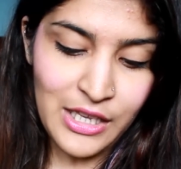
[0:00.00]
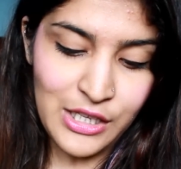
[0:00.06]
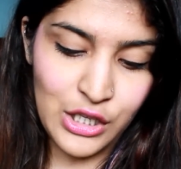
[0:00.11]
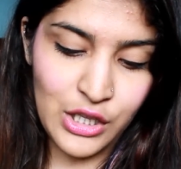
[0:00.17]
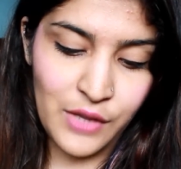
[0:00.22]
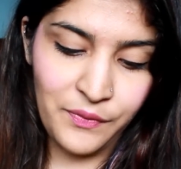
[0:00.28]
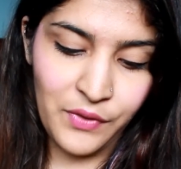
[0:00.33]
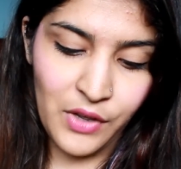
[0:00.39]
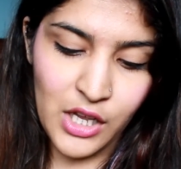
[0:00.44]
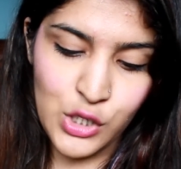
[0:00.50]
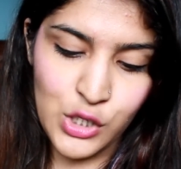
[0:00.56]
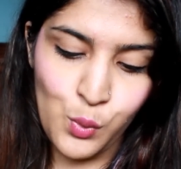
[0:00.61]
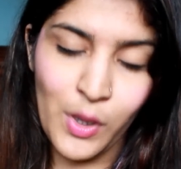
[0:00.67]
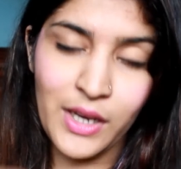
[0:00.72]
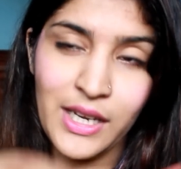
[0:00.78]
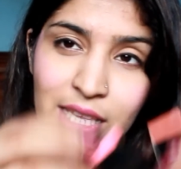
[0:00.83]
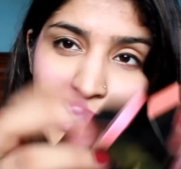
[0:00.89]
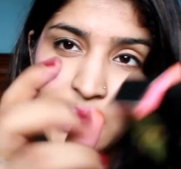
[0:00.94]
So the first
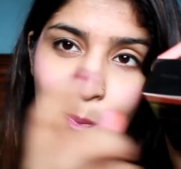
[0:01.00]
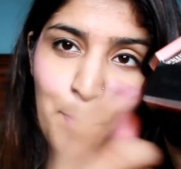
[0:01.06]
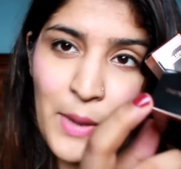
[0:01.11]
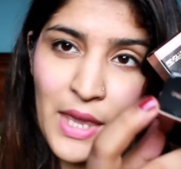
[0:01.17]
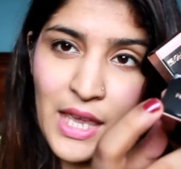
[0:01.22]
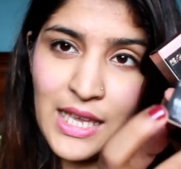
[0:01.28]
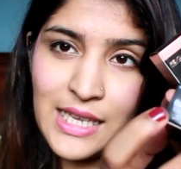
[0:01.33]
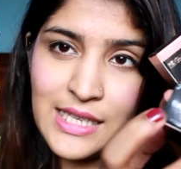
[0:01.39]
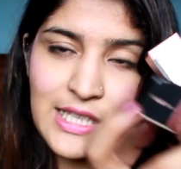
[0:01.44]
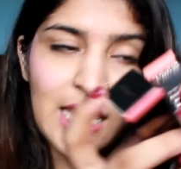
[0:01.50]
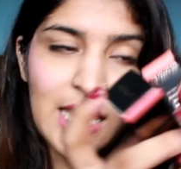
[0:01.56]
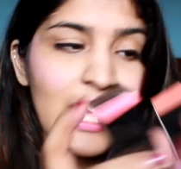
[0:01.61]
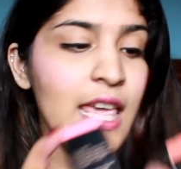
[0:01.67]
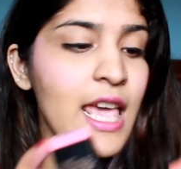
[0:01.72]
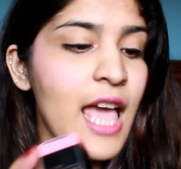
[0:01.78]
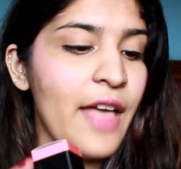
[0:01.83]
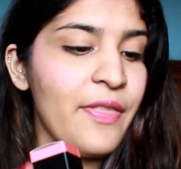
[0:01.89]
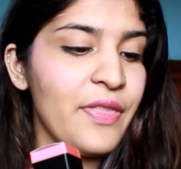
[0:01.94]
one is Pink
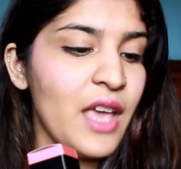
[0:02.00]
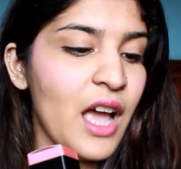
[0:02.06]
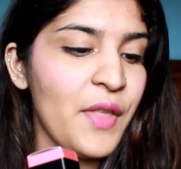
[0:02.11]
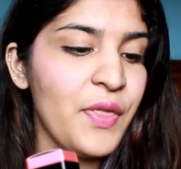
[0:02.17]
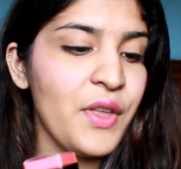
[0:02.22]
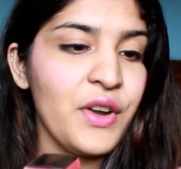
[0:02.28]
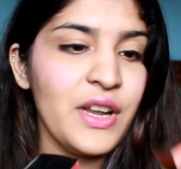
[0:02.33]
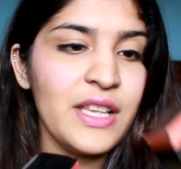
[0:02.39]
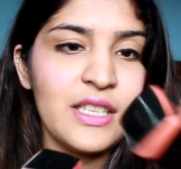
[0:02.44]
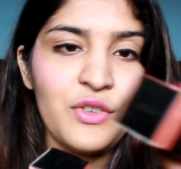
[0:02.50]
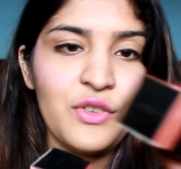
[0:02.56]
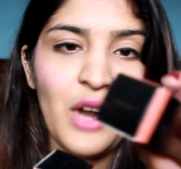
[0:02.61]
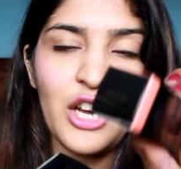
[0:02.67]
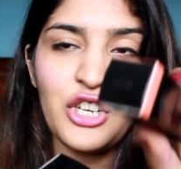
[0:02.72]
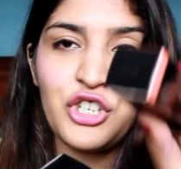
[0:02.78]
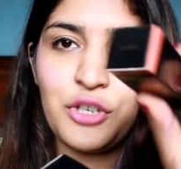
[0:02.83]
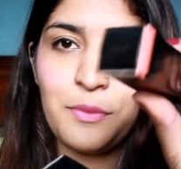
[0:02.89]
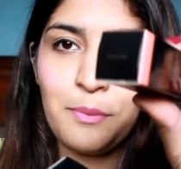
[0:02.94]
Sea and the other is
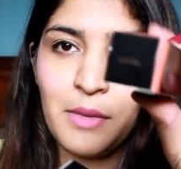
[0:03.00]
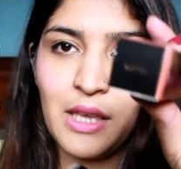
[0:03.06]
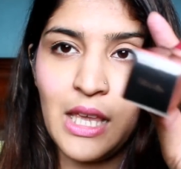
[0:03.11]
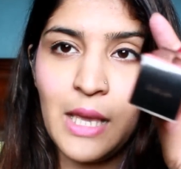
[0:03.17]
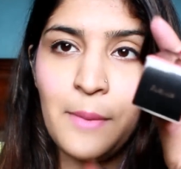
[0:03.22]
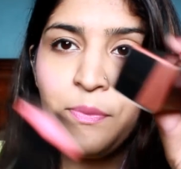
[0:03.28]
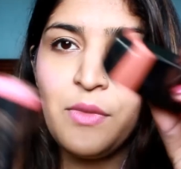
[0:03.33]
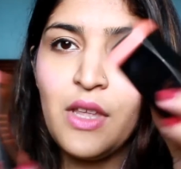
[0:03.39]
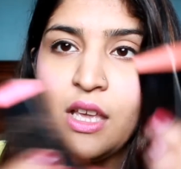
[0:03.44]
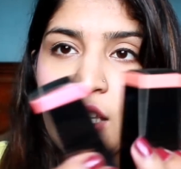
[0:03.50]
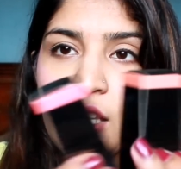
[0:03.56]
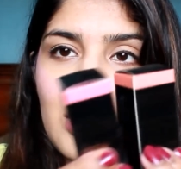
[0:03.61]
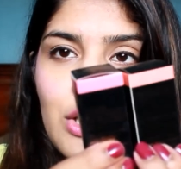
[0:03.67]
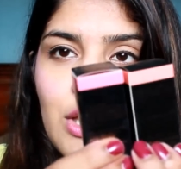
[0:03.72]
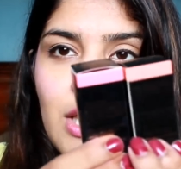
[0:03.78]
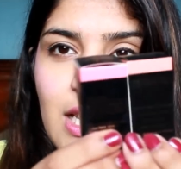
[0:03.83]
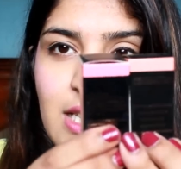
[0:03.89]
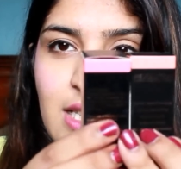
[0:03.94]
Rush Me.
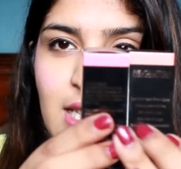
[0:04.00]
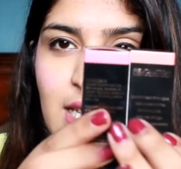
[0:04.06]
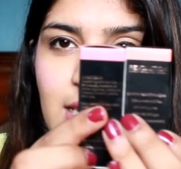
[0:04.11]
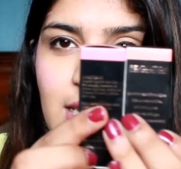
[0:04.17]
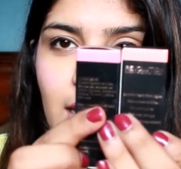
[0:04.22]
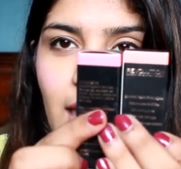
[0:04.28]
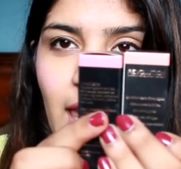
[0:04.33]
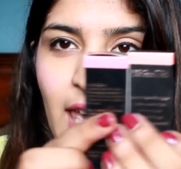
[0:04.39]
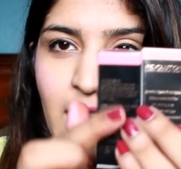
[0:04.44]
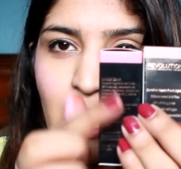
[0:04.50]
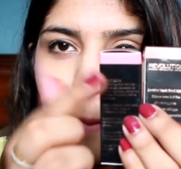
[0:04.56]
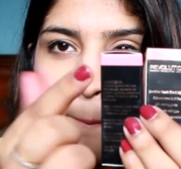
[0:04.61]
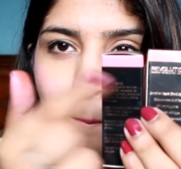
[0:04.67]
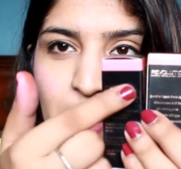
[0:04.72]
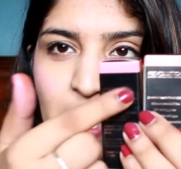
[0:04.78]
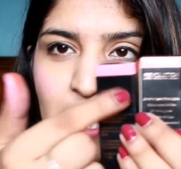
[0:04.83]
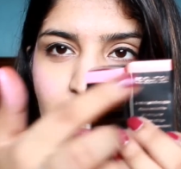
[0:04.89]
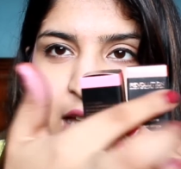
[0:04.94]
So this is again
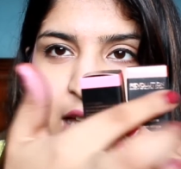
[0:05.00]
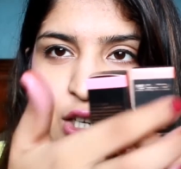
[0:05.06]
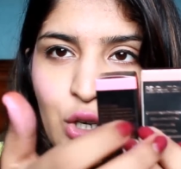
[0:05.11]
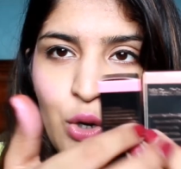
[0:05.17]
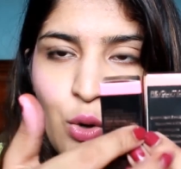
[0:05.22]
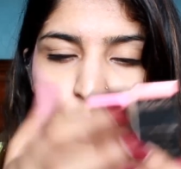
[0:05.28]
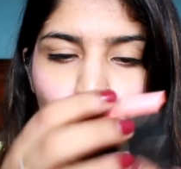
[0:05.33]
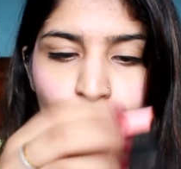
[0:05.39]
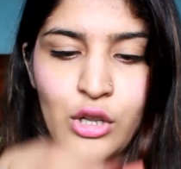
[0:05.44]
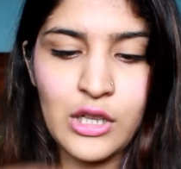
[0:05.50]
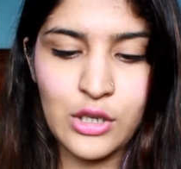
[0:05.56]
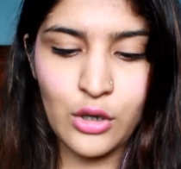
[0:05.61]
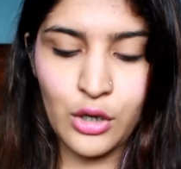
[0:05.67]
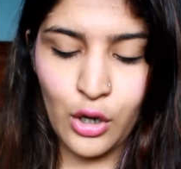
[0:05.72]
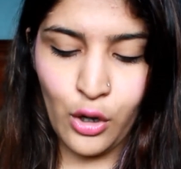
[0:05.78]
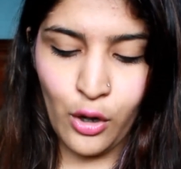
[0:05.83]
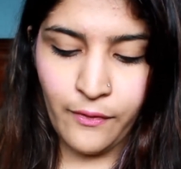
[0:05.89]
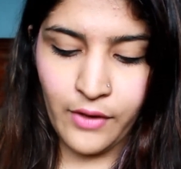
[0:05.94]
a pink and a coral
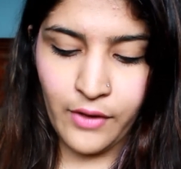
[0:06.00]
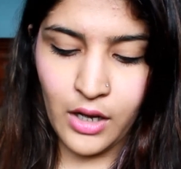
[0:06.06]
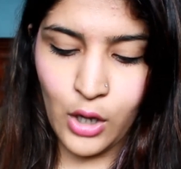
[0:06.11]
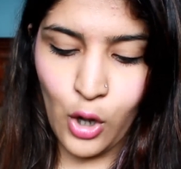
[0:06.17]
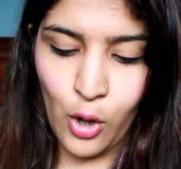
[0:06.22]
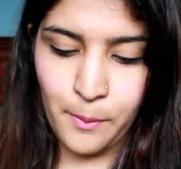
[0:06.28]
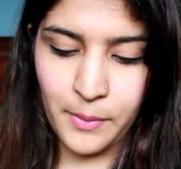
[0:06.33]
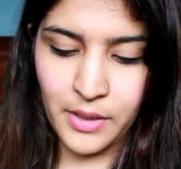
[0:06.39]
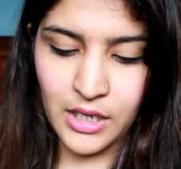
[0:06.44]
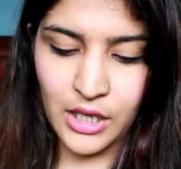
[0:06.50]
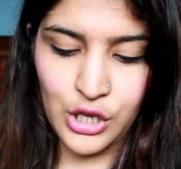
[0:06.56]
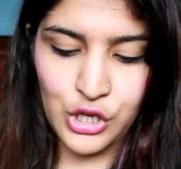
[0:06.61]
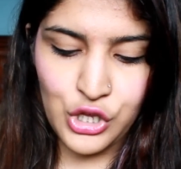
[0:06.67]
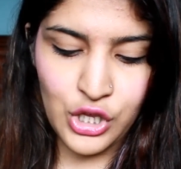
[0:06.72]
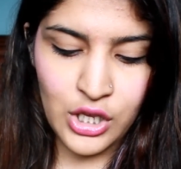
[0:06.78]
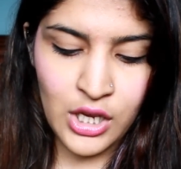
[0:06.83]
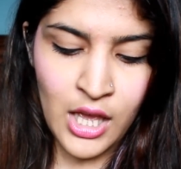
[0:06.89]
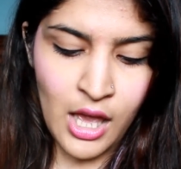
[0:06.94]
sort of a
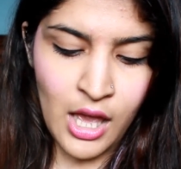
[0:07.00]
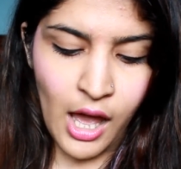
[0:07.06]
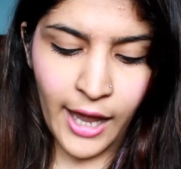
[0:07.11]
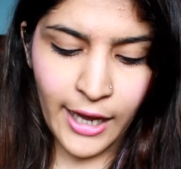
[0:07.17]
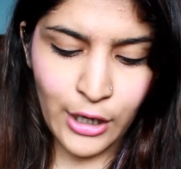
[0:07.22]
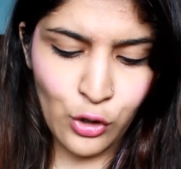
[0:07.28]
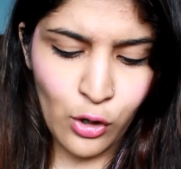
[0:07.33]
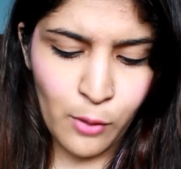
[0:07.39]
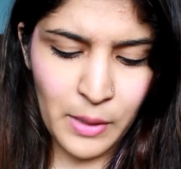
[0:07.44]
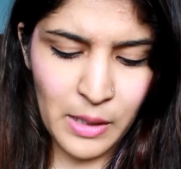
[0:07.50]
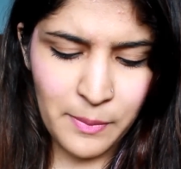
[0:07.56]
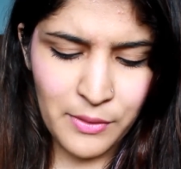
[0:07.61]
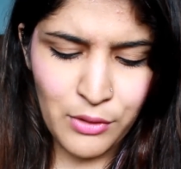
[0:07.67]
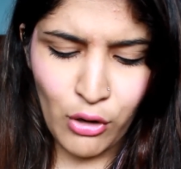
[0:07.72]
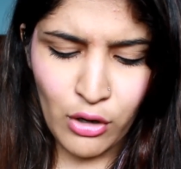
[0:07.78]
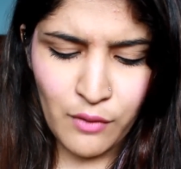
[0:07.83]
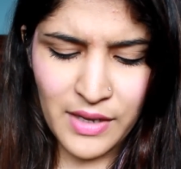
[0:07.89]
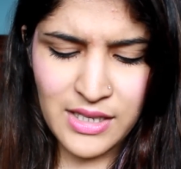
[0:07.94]
combination. I know
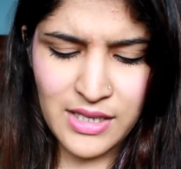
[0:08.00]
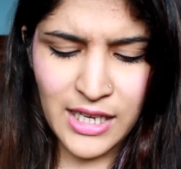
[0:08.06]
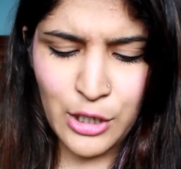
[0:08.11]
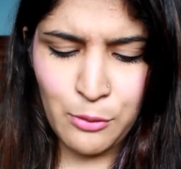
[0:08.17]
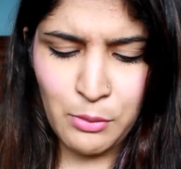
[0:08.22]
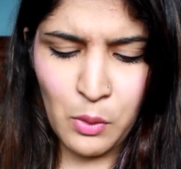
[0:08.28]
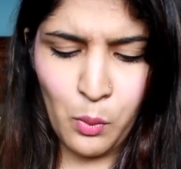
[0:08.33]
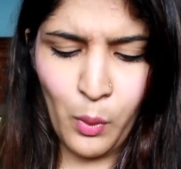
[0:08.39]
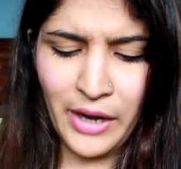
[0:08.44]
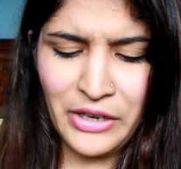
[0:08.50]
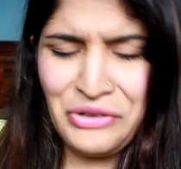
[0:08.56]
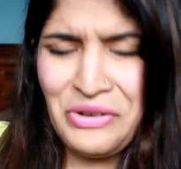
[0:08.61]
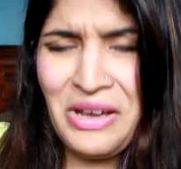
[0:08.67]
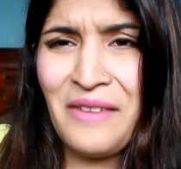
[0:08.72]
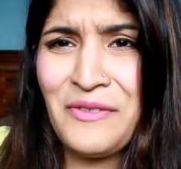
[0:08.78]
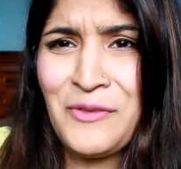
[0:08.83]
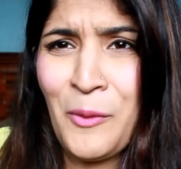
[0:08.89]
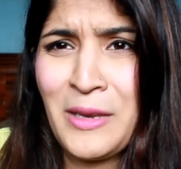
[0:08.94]
people always say to me, why do you
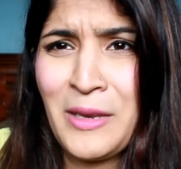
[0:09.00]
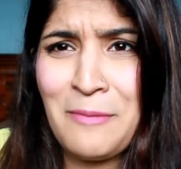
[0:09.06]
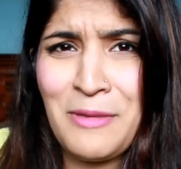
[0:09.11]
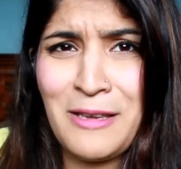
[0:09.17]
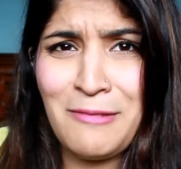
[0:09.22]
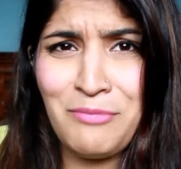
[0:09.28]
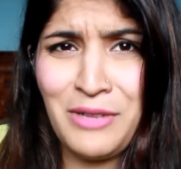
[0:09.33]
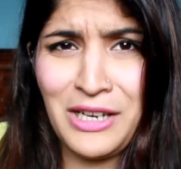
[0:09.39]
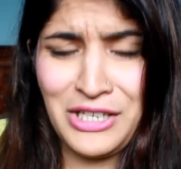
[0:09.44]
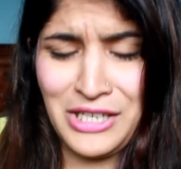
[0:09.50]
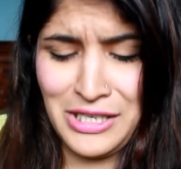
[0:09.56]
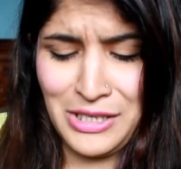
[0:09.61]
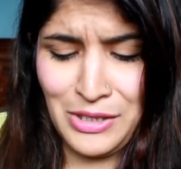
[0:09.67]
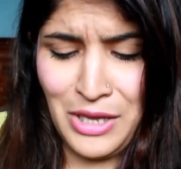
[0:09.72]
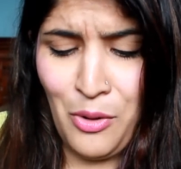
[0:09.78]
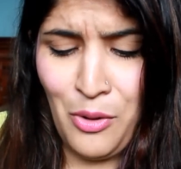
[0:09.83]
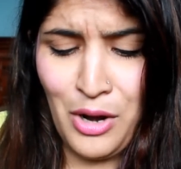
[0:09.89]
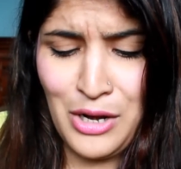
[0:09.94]
have so many pink blushes?
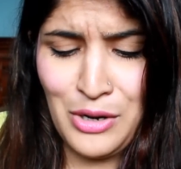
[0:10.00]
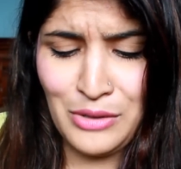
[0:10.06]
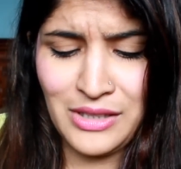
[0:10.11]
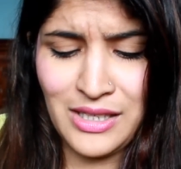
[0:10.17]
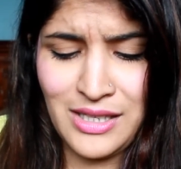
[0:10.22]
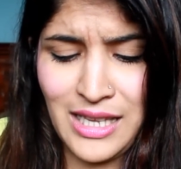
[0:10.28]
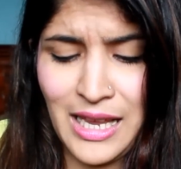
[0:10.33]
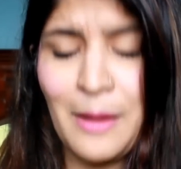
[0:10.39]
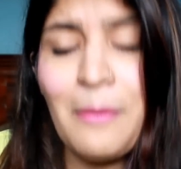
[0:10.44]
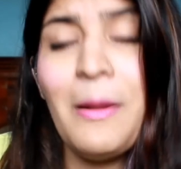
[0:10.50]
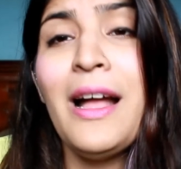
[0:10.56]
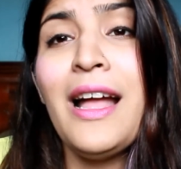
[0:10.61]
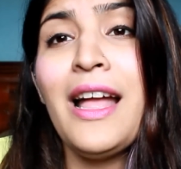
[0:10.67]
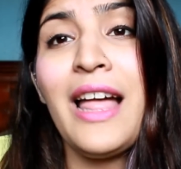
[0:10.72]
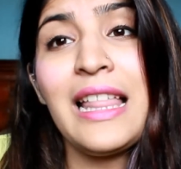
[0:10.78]
They all look the same.